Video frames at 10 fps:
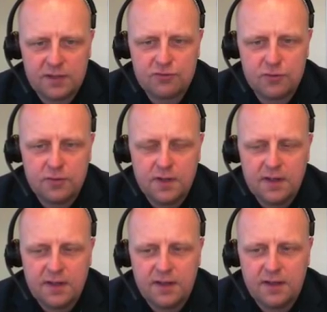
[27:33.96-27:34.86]
into,
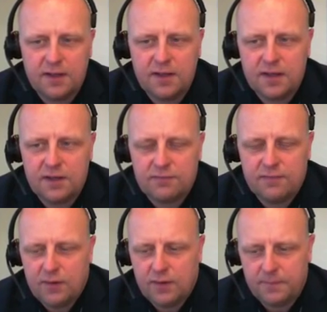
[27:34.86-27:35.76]
it is
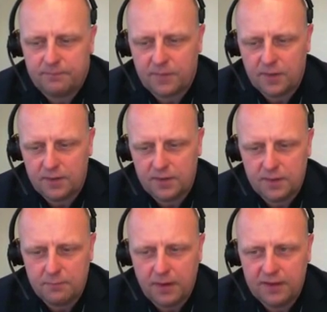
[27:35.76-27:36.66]
very
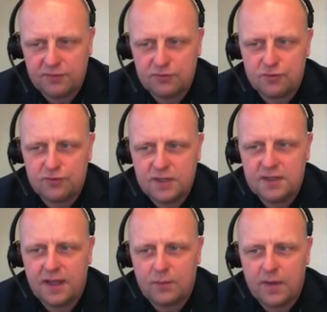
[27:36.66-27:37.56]
pleasant to see
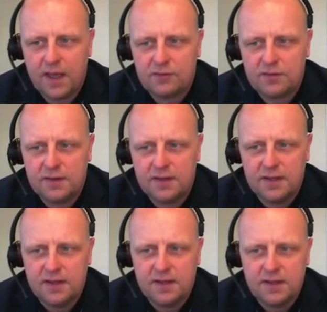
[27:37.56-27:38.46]
that we
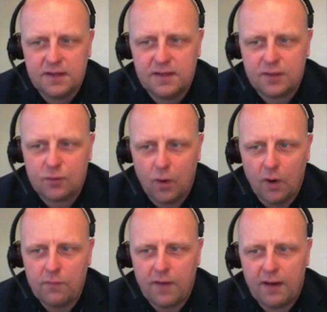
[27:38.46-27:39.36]
actually
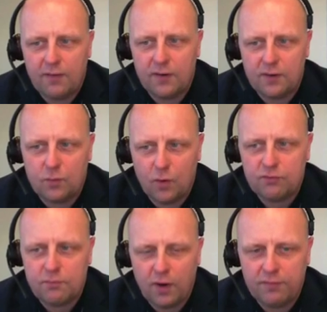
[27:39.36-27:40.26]
grow our
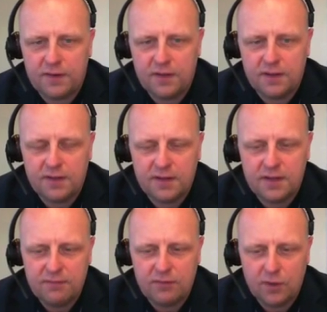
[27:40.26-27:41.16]
gross profit,
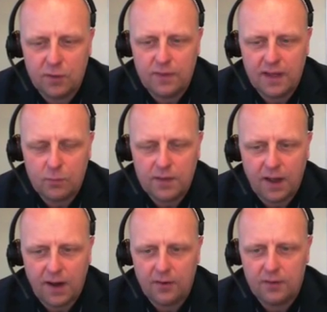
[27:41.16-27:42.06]
even though that we
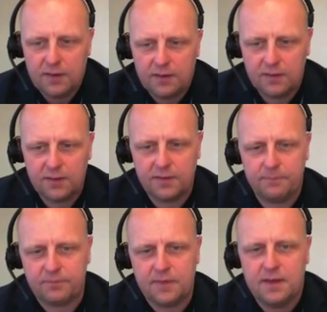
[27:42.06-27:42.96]
are
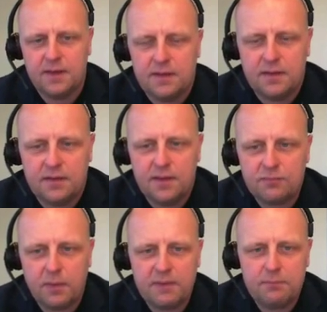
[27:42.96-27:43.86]
the
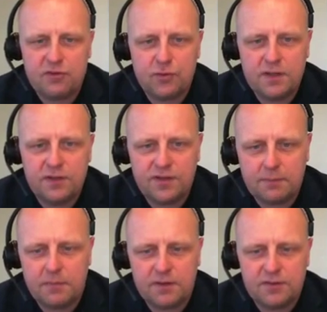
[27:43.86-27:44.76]
split between the
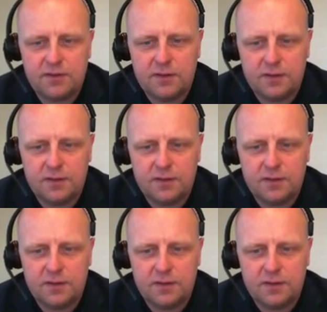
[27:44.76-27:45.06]
segments,